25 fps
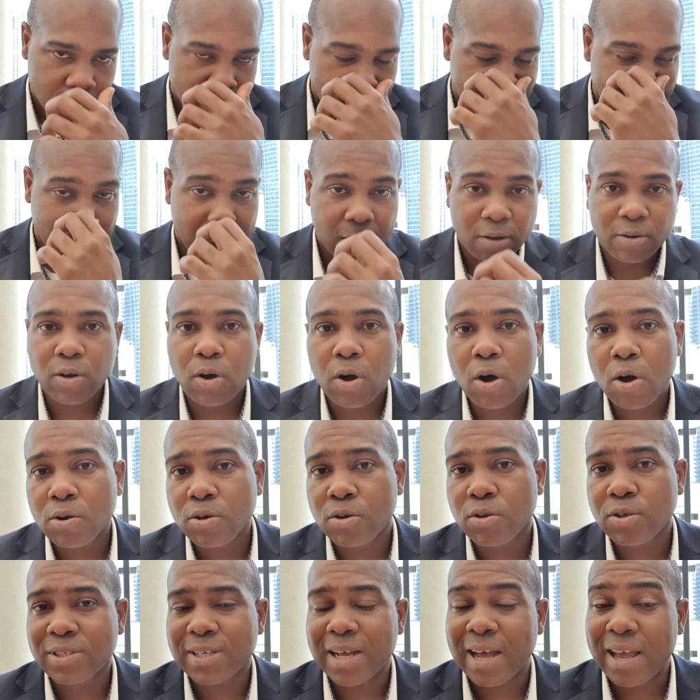Now, all
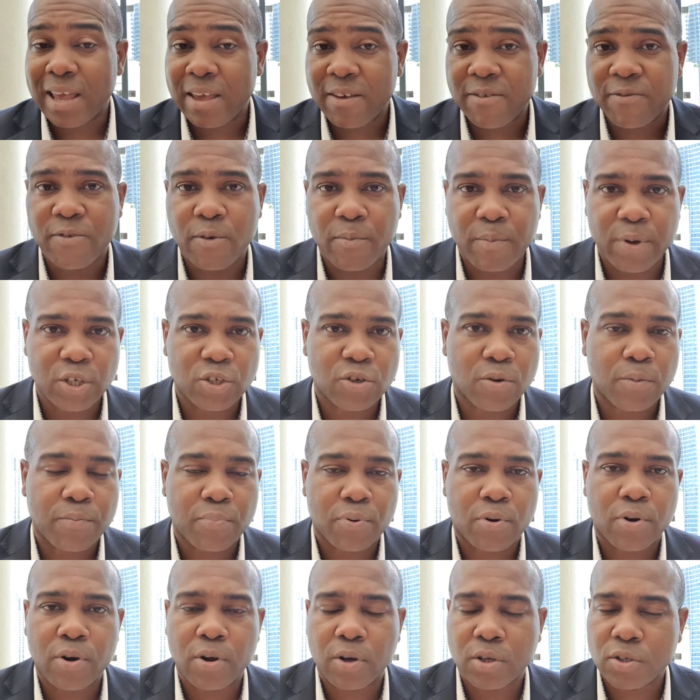those are information
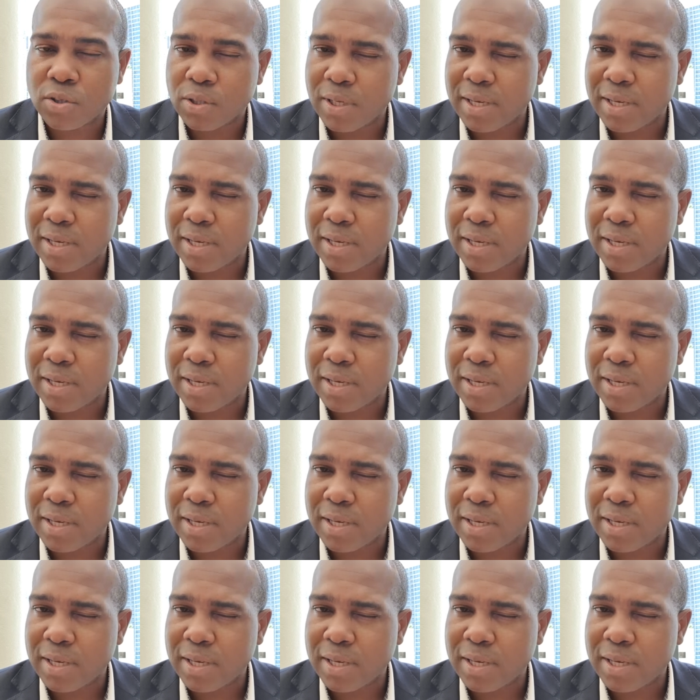products.